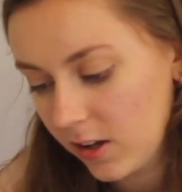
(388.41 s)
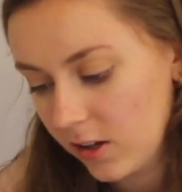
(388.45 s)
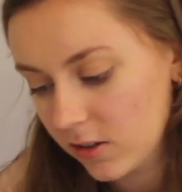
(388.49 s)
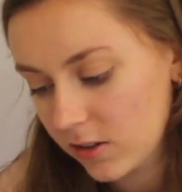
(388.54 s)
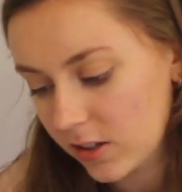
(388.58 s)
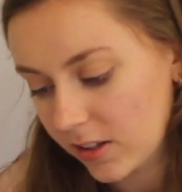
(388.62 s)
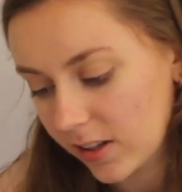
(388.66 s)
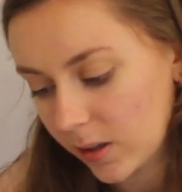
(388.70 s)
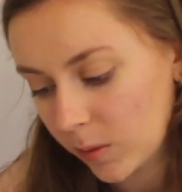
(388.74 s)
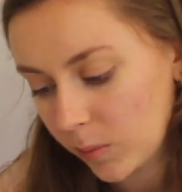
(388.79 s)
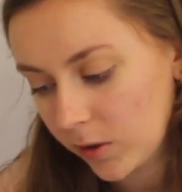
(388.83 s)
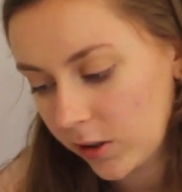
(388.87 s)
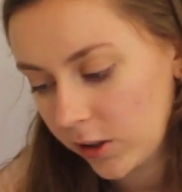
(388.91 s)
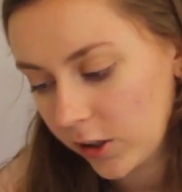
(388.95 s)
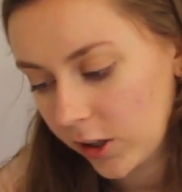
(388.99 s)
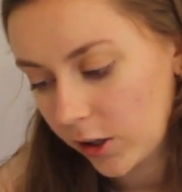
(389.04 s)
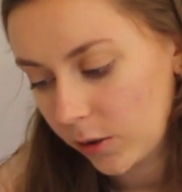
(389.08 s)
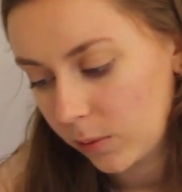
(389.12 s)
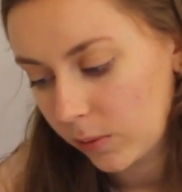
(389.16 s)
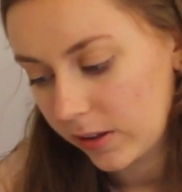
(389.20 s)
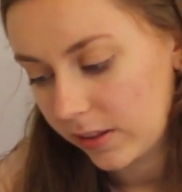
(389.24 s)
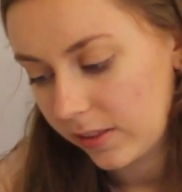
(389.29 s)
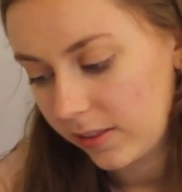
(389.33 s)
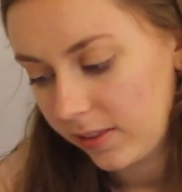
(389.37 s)
So I think I'm going to
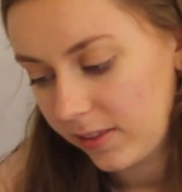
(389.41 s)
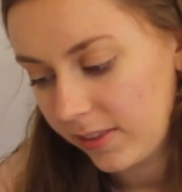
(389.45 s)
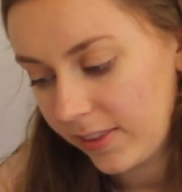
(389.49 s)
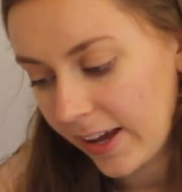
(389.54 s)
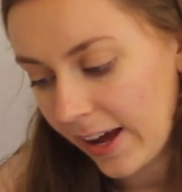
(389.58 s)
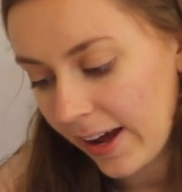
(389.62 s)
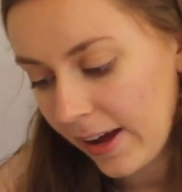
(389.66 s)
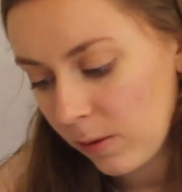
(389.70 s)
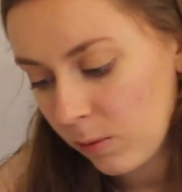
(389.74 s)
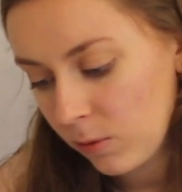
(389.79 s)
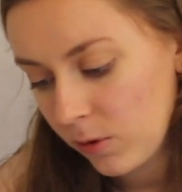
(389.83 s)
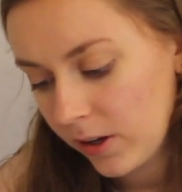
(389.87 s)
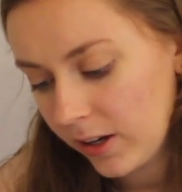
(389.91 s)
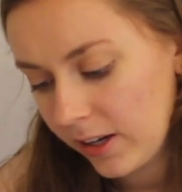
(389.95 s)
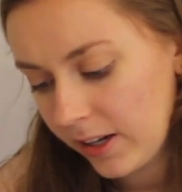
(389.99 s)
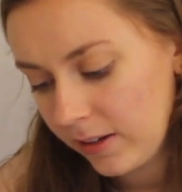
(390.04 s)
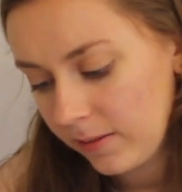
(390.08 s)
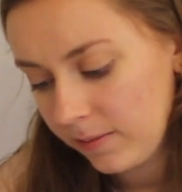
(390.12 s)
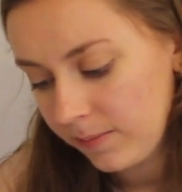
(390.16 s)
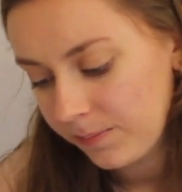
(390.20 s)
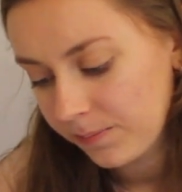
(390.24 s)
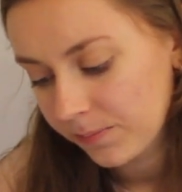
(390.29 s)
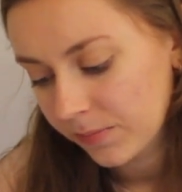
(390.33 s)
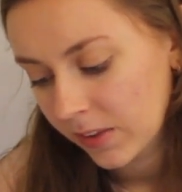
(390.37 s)
go with that
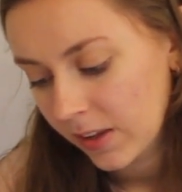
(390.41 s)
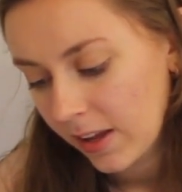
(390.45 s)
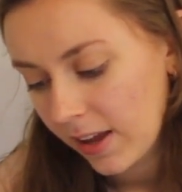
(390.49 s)
one.